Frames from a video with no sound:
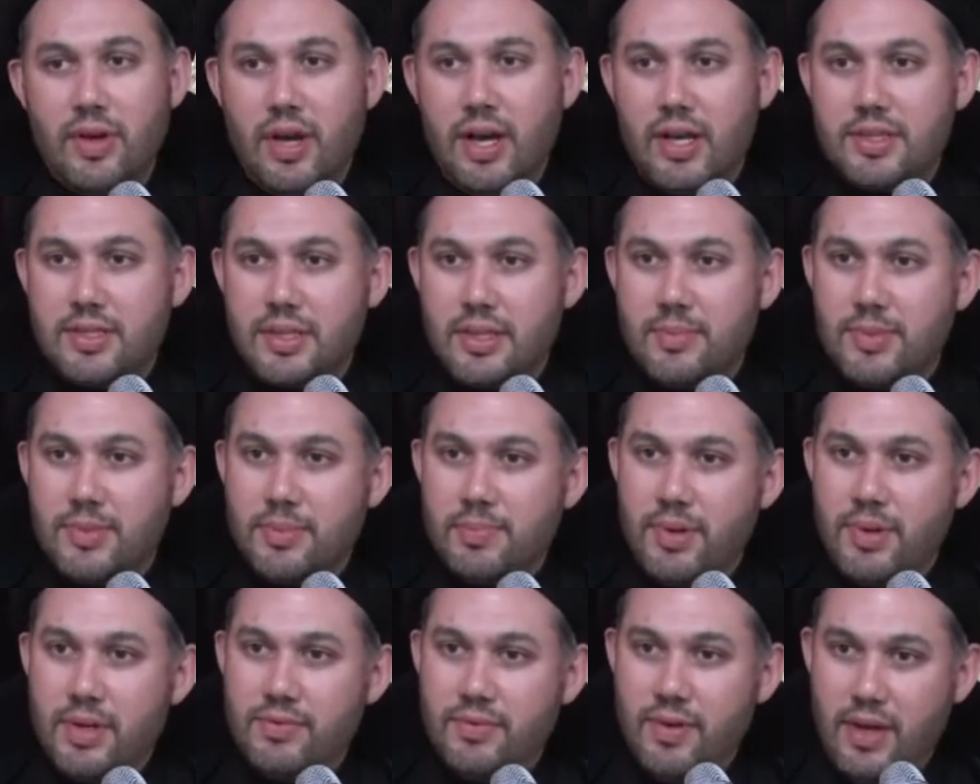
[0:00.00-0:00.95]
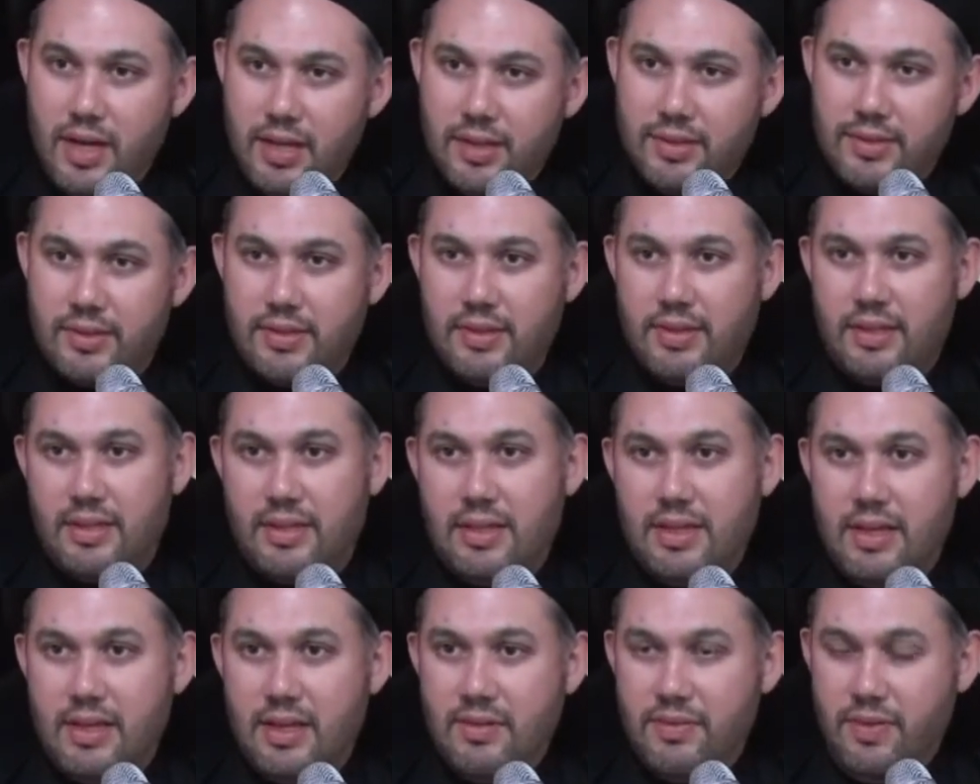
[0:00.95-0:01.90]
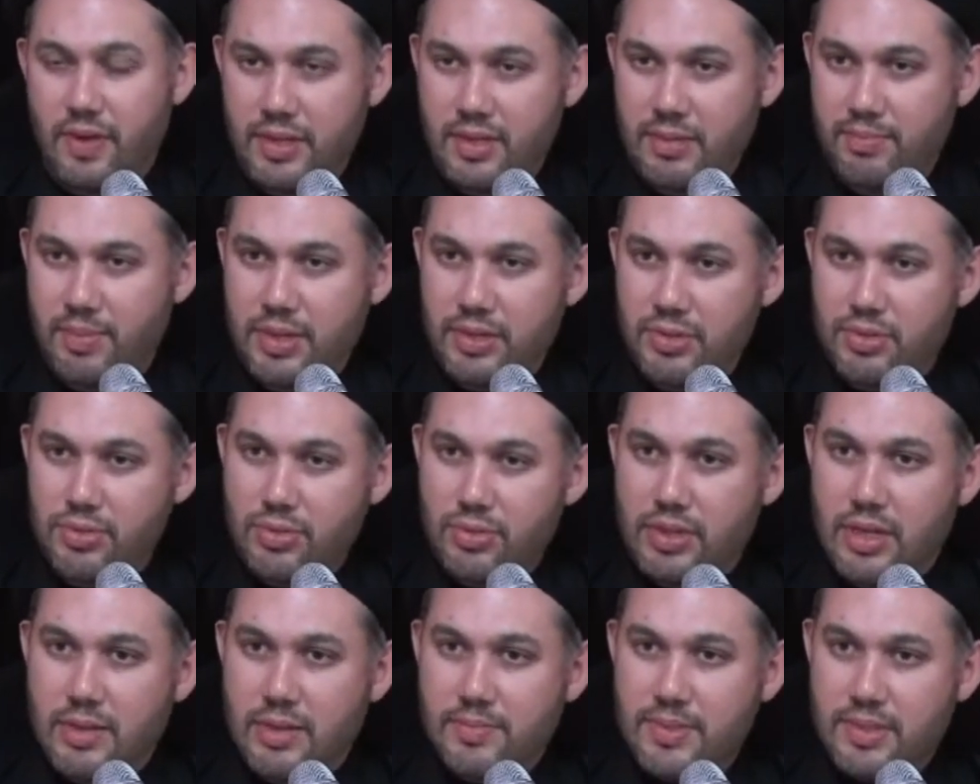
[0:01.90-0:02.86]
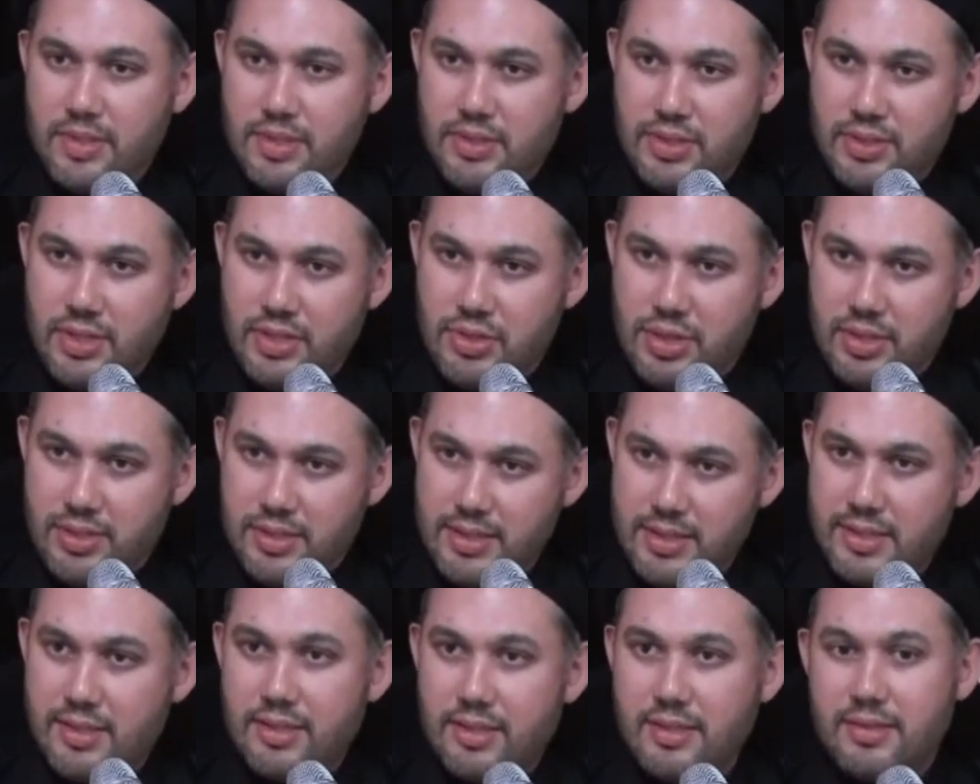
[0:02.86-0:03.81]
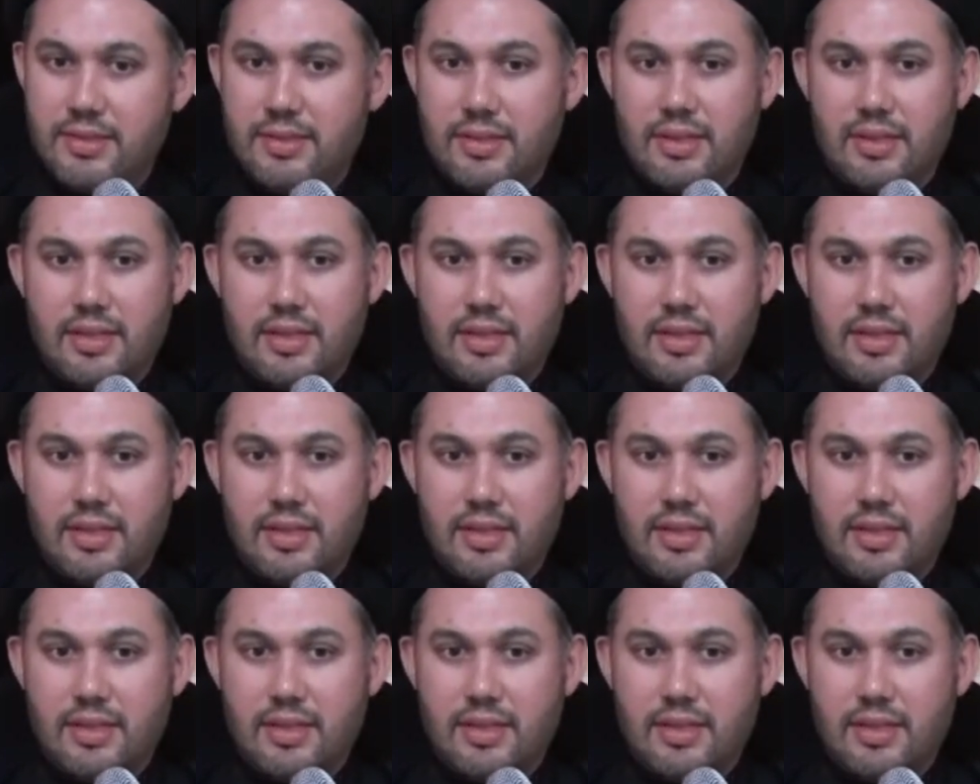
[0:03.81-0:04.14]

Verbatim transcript: ask him to pray for us. For anybody who comes in such a distance